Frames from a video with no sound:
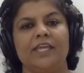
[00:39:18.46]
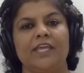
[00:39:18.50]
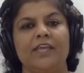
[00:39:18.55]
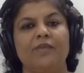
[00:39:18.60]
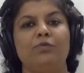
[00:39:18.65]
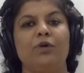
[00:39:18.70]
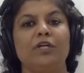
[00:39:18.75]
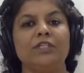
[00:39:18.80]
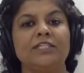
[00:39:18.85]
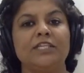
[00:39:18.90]

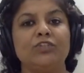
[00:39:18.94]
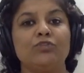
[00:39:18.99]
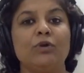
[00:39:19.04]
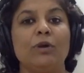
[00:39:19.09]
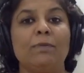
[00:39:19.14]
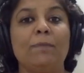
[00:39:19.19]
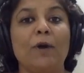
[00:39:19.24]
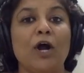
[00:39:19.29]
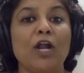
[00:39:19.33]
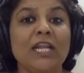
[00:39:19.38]
He wanted to
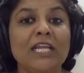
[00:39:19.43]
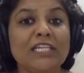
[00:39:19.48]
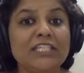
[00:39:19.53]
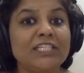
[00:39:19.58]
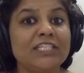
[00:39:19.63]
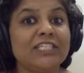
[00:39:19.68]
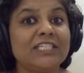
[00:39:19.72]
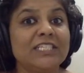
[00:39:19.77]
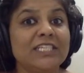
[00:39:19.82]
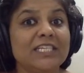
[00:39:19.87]

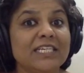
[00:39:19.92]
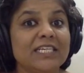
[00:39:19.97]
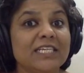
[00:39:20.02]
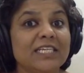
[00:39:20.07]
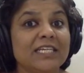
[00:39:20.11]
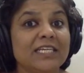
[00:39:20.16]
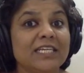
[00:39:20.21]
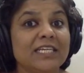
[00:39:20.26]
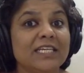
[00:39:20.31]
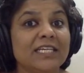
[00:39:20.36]
abolish
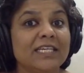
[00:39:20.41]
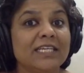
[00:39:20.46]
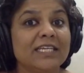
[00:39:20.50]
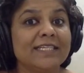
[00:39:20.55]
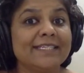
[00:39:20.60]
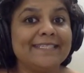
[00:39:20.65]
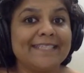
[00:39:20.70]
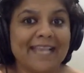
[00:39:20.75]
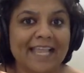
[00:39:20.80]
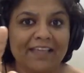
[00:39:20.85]

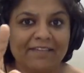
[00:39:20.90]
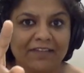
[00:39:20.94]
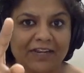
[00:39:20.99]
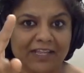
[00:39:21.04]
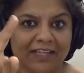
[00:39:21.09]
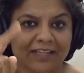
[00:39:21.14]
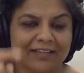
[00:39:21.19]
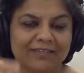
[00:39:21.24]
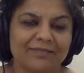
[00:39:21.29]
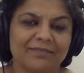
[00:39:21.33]

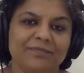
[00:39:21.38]
slavery.